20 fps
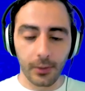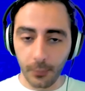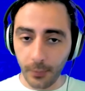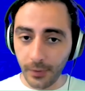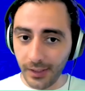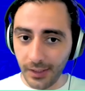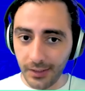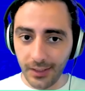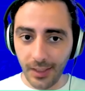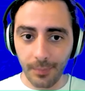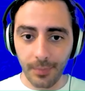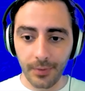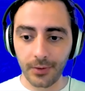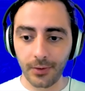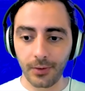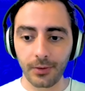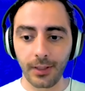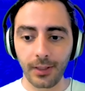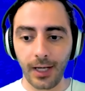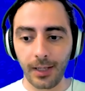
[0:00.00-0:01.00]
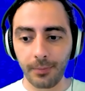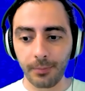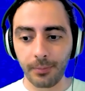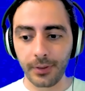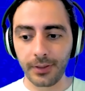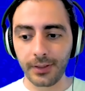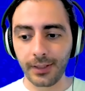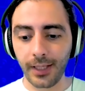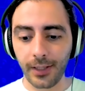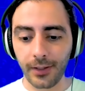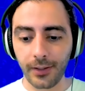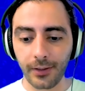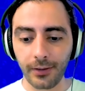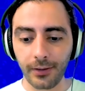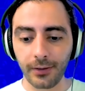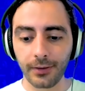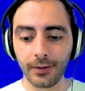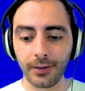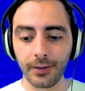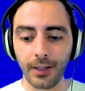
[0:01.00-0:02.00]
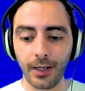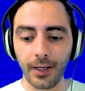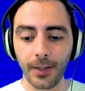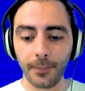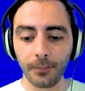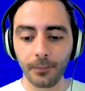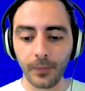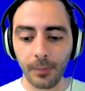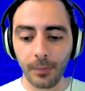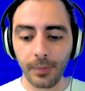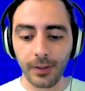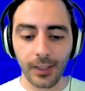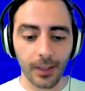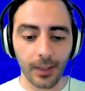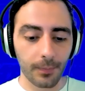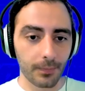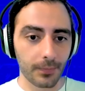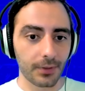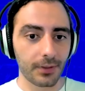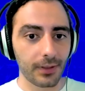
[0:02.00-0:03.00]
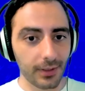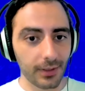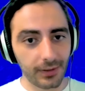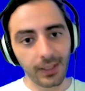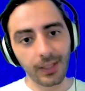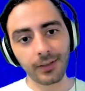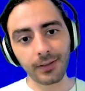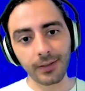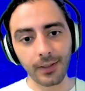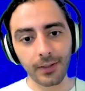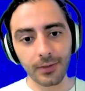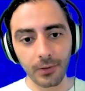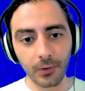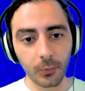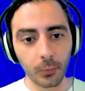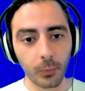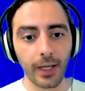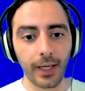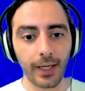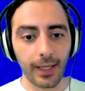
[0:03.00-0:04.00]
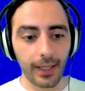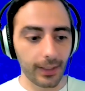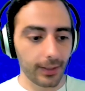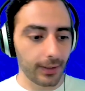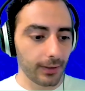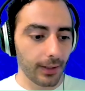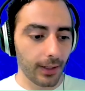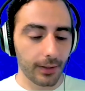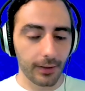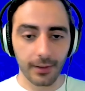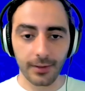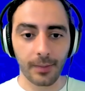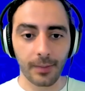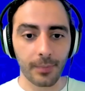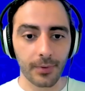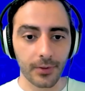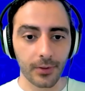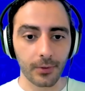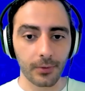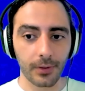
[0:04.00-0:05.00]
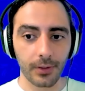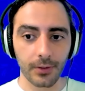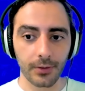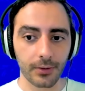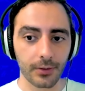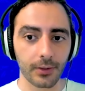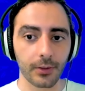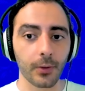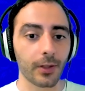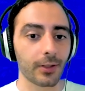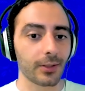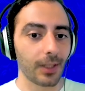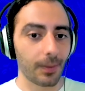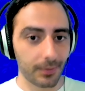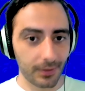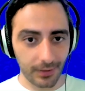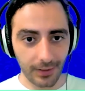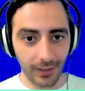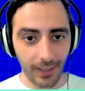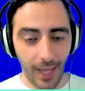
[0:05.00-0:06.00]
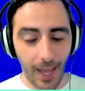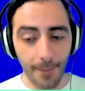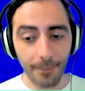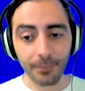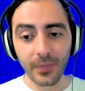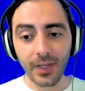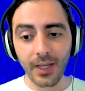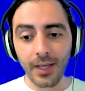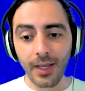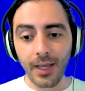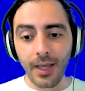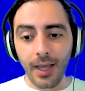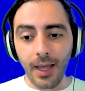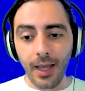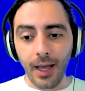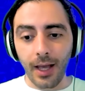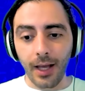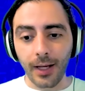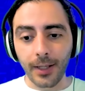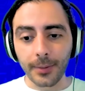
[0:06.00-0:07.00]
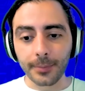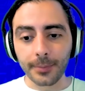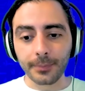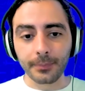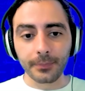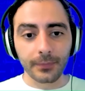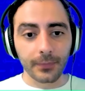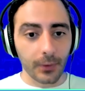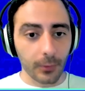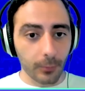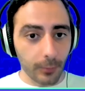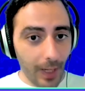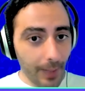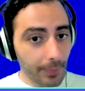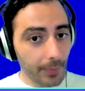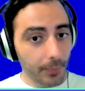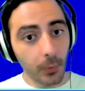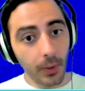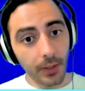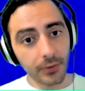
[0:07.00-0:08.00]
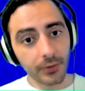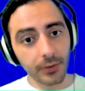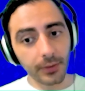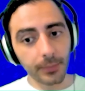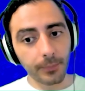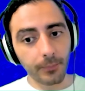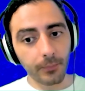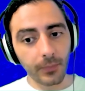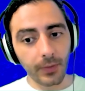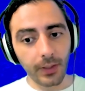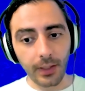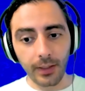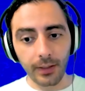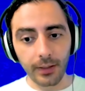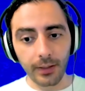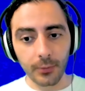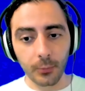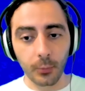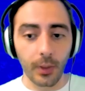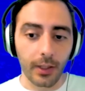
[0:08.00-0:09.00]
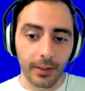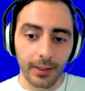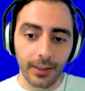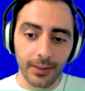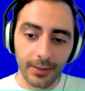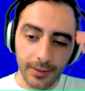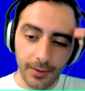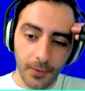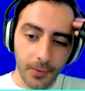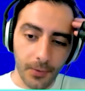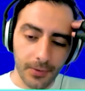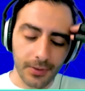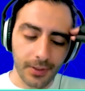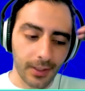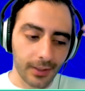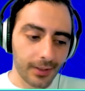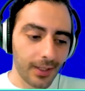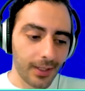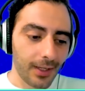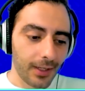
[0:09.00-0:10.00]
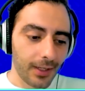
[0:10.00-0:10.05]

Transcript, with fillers: know with each episode that i put together um, it becomes distinct in its own way and and this episode is no exception to that um, the wrap up question is well it's always like